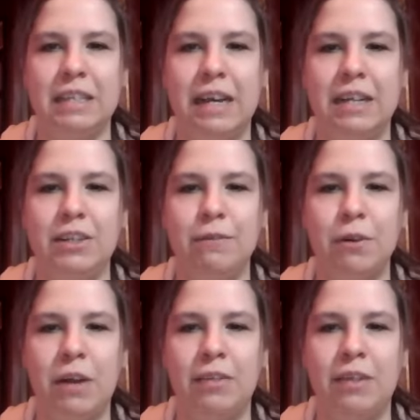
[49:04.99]
Lunge if
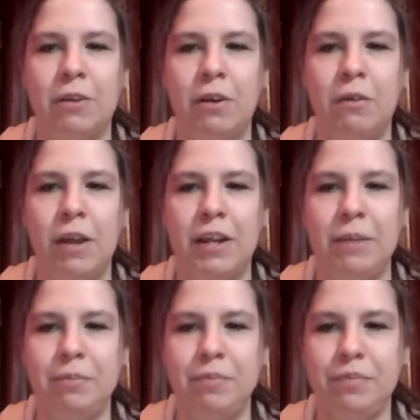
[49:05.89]
you're not there already.
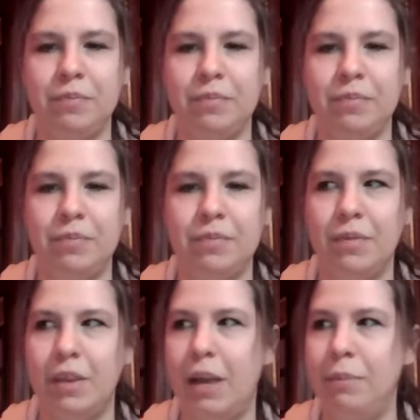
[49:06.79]

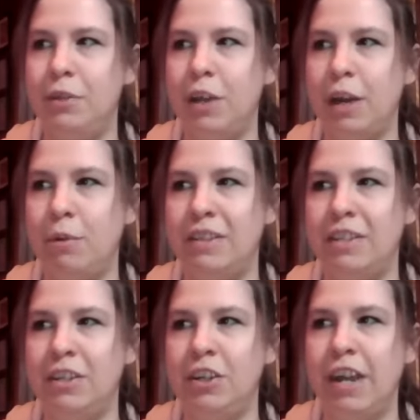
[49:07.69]
Yep. So you got to
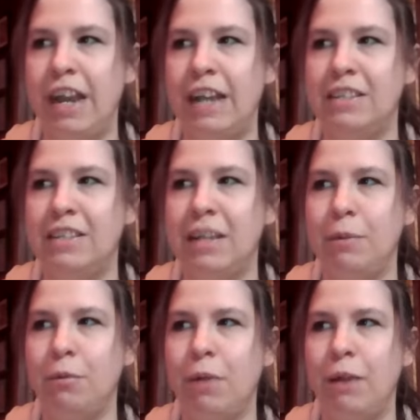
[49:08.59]
press into your hands.
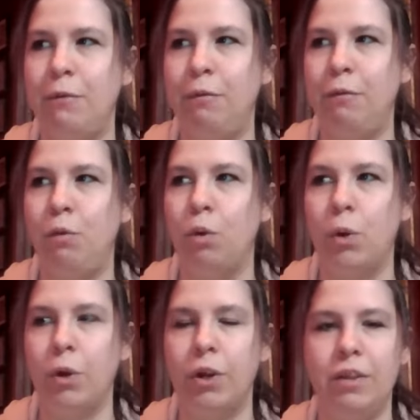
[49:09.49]
Step your right foot
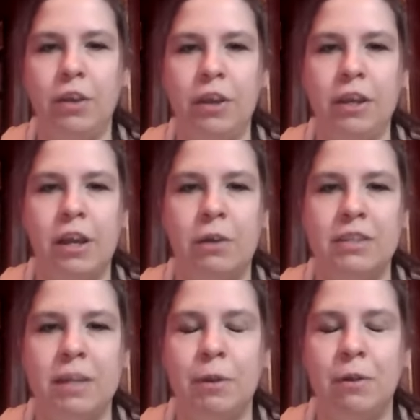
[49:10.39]
forward. There you go.
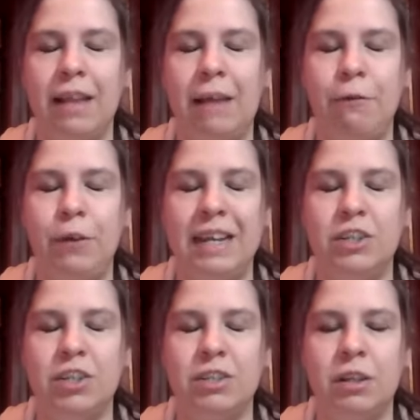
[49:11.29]
Step your left foot in
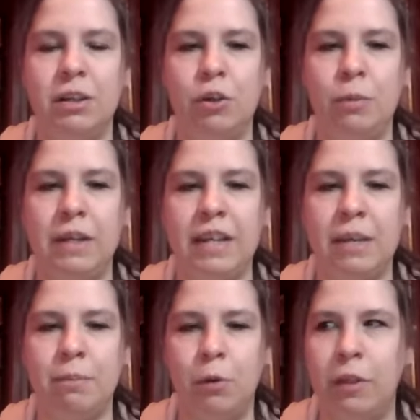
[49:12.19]
just a little bit.
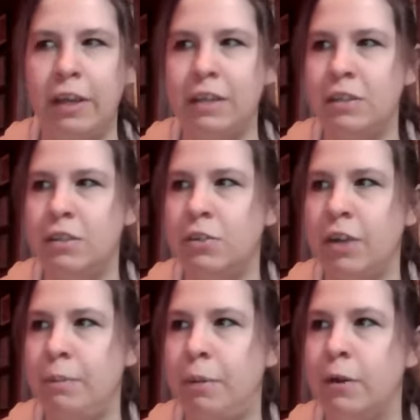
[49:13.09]
Take both legs to
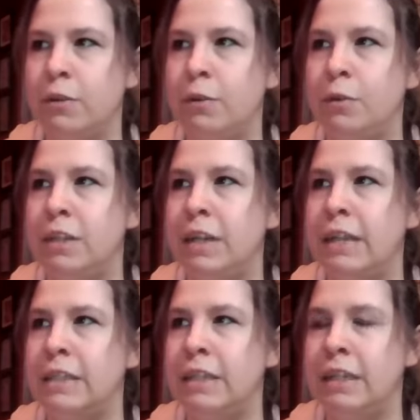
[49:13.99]
straight.
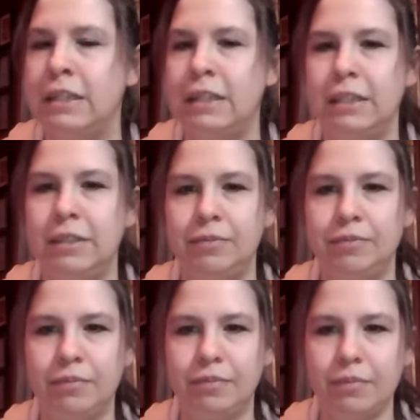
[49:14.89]
Parsvottanasana.
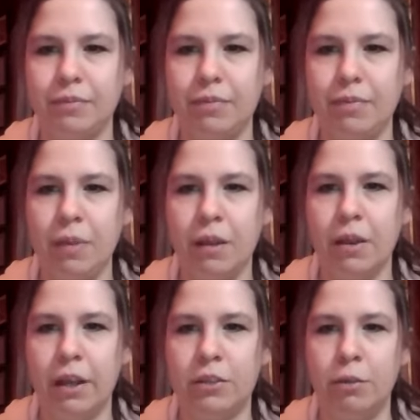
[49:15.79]

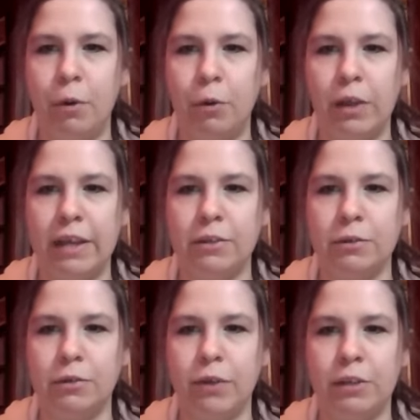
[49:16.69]
Good. So both legs are
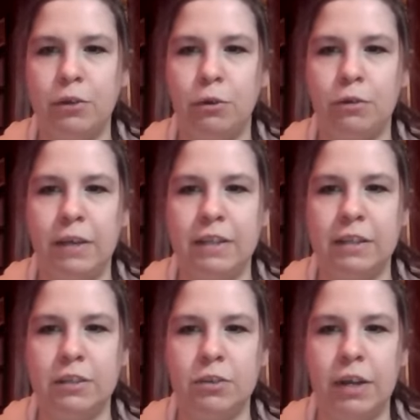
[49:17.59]
straight. Toes
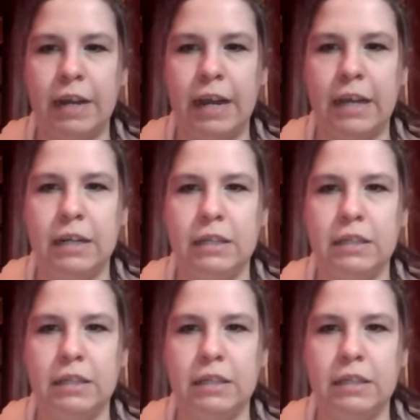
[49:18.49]
facing straight ahead.